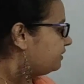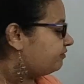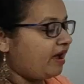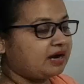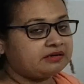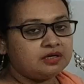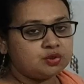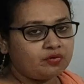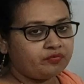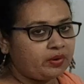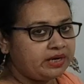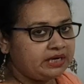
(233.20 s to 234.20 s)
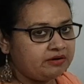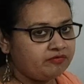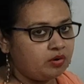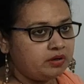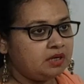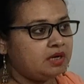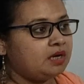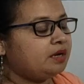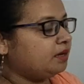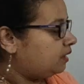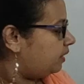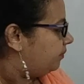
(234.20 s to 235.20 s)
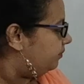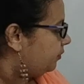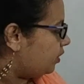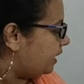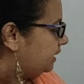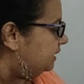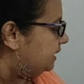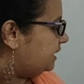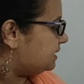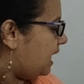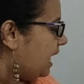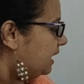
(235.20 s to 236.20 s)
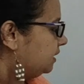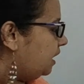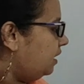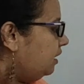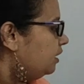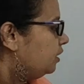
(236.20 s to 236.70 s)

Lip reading: the factors of 24. Okay, these are the